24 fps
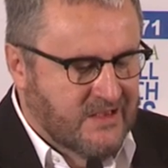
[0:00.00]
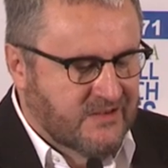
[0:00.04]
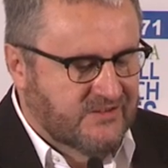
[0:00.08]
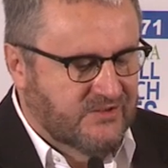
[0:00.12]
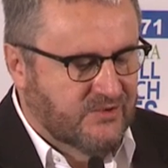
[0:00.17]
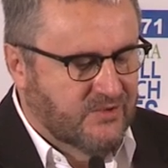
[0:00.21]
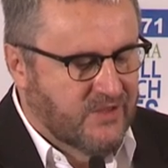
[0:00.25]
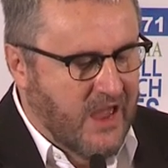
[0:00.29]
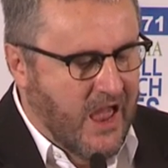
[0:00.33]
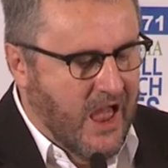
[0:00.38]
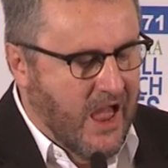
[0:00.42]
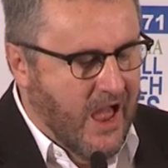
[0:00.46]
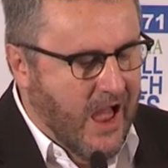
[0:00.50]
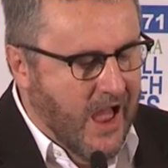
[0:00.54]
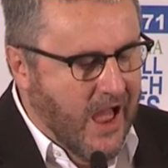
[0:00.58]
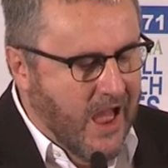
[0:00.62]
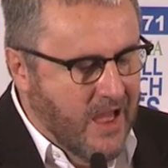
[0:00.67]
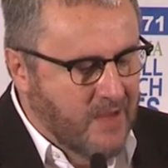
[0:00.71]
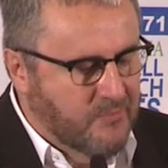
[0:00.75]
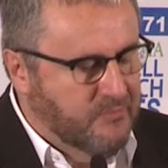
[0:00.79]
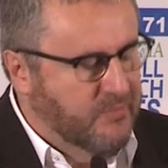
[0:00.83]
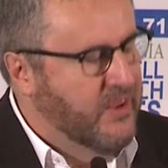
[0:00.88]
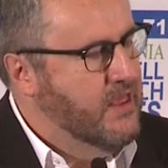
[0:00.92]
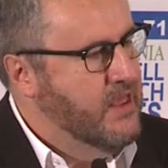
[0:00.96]
So that
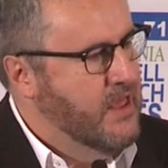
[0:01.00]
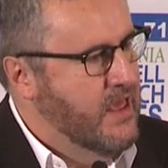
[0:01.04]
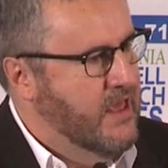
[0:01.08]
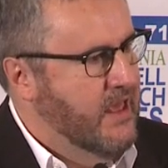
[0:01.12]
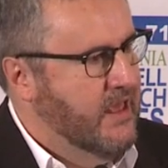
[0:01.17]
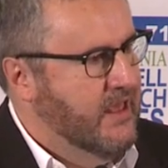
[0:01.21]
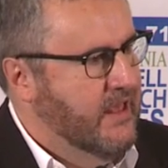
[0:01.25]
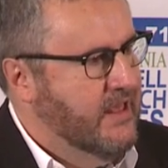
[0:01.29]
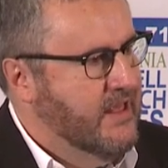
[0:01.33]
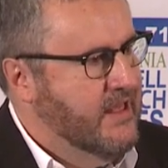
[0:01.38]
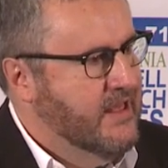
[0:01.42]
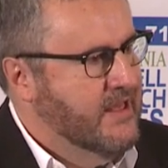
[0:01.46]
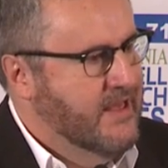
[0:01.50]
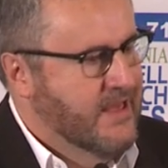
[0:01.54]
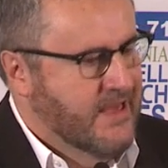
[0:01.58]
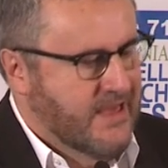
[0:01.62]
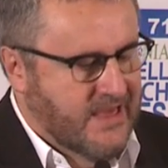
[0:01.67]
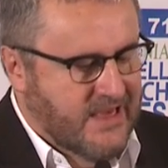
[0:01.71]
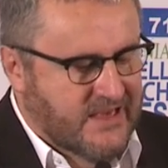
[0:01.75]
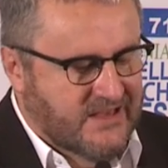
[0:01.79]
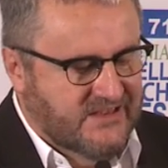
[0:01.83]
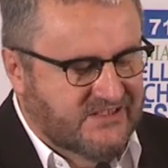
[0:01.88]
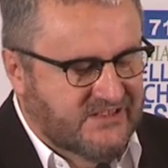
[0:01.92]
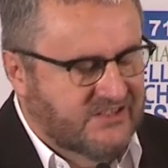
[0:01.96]
RPE
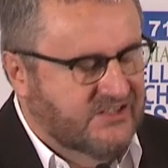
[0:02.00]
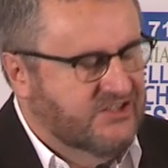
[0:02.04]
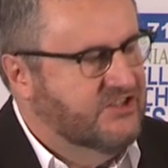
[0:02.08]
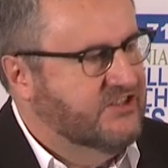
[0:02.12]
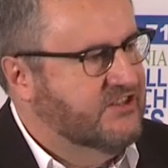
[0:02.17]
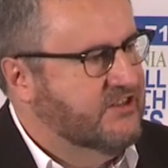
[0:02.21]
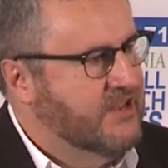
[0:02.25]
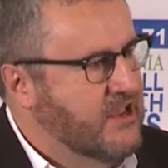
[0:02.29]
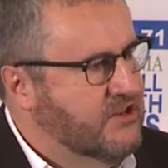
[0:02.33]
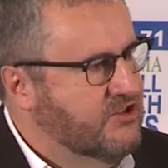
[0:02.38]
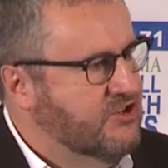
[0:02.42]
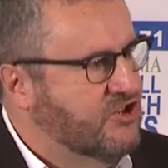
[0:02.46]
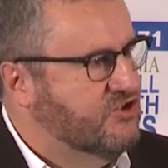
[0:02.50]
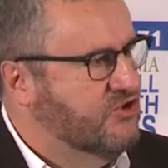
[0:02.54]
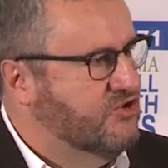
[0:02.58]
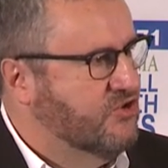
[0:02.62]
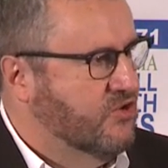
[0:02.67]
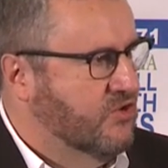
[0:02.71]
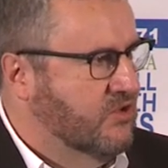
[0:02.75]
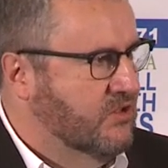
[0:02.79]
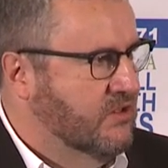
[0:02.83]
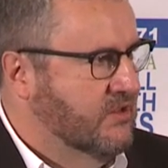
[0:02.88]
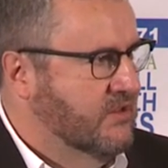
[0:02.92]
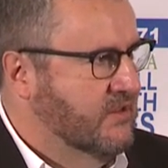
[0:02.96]
is
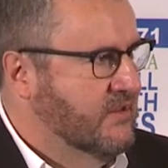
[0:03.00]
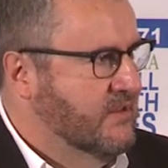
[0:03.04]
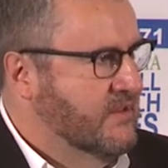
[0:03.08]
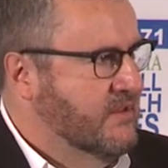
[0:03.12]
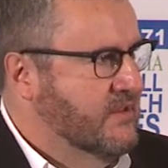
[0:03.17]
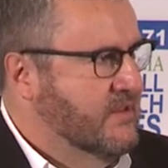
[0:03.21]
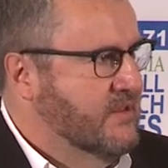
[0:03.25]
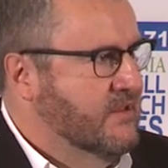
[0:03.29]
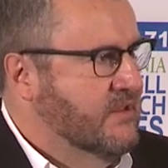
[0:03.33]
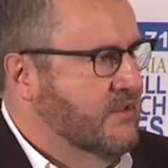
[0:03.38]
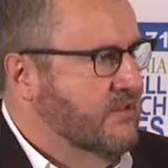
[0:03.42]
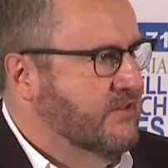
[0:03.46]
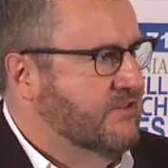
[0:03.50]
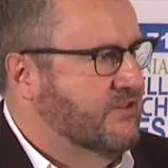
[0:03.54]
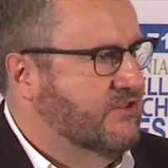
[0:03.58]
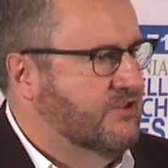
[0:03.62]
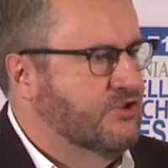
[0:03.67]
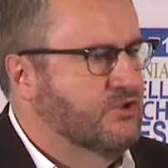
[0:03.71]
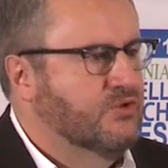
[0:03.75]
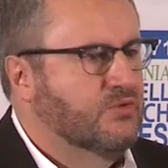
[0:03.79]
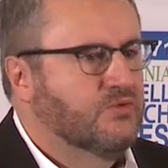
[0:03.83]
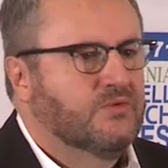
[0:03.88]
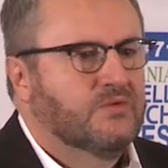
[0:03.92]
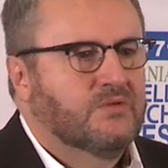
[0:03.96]
essential
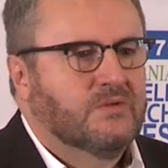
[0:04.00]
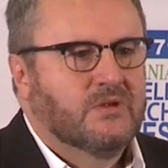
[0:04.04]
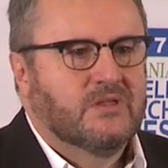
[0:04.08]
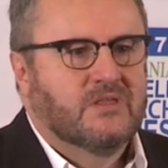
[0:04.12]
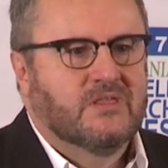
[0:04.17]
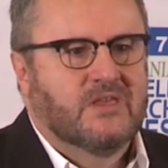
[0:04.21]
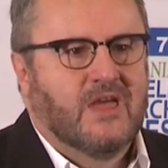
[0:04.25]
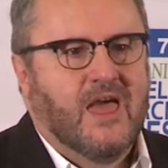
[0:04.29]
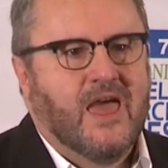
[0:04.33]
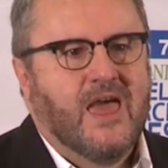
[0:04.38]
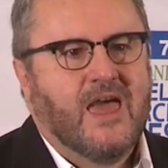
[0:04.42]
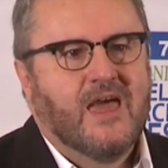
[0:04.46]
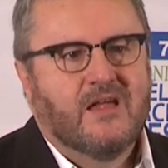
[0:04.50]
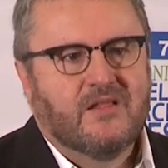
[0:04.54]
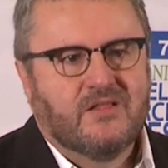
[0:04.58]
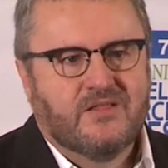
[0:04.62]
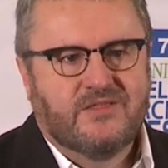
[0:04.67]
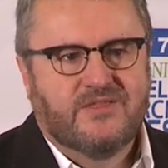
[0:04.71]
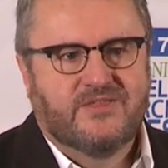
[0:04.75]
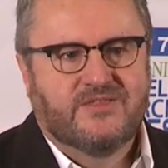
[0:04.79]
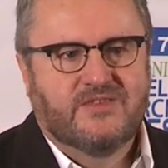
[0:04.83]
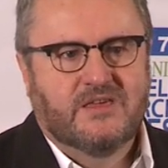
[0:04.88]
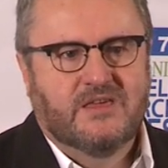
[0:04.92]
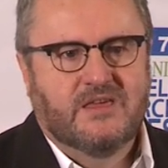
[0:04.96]
to the
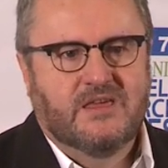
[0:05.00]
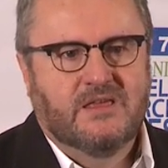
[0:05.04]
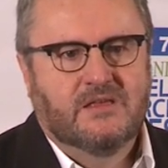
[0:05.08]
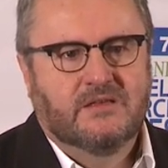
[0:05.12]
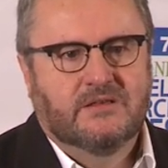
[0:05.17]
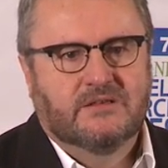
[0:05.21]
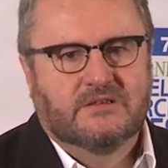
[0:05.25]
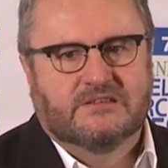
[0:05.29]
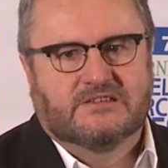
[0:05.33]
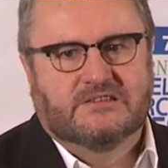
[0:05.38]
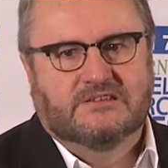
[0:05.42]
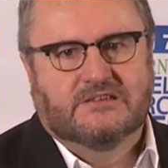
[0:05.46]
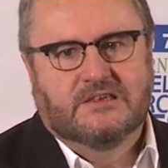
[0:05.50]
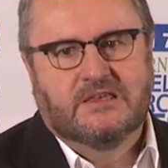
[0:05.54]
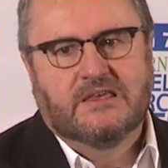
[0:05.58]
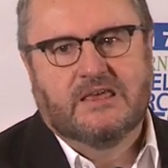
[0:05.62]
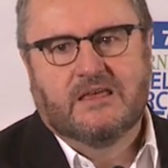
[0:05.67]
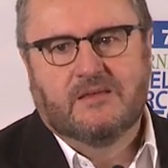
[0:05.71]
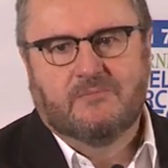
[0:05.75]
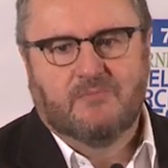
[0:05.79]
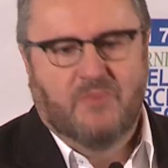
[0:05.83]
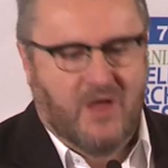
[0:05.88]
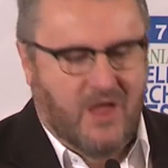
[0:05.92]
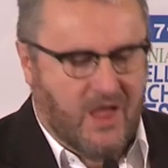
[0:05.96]
healthy
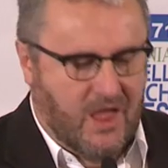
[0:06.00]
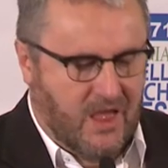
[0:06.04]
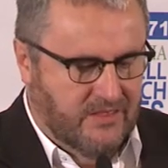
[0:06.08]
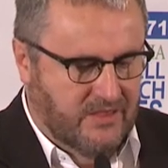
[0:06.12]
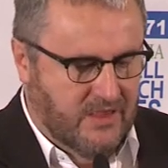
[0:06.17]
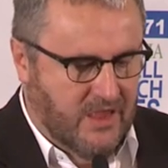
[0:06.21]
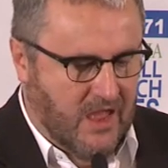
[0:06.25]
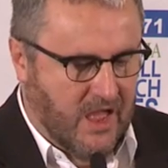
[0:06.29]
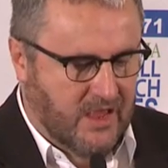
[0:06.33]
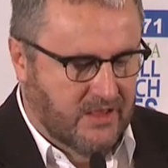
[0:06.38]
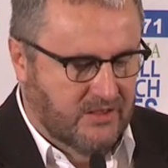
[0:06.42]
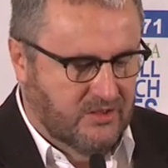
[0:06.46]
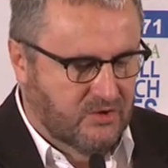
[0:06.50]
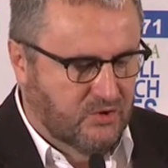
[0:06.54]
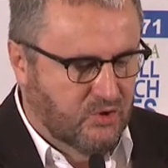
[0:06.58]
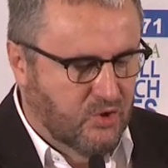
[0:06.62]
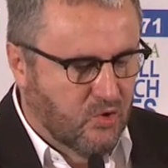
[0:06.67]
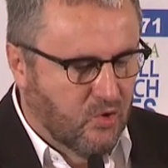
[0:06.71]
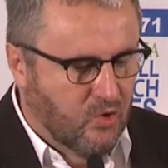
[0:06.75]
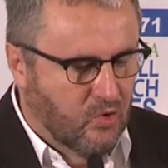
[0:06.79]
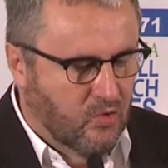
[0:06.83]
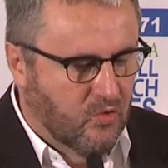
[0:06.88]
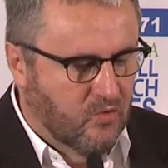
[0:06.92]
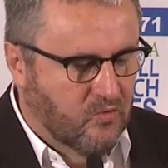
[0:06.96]
seeing part of the eye, the
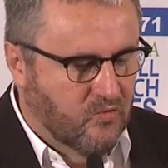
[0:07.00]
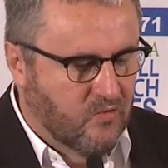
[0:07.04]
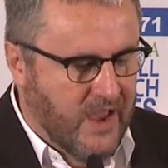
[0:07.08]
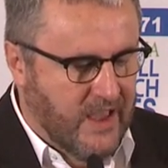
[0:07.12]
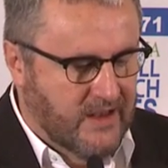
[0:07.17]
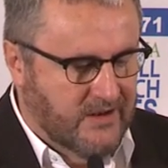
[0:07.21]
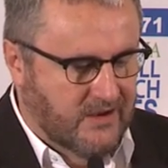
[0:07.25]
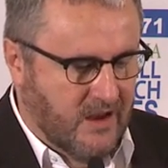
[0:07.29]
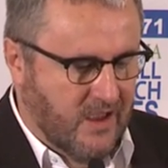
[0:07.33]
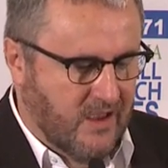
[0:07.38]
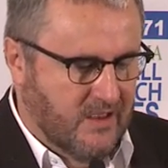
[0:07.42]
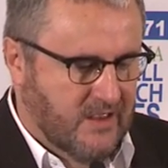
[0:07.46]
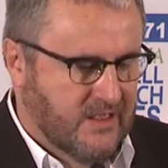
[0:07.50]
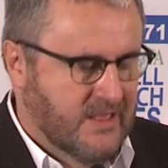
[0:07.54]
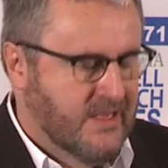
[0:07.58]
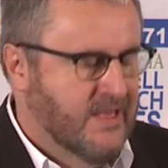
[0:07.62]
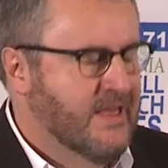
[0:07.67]
neural retina.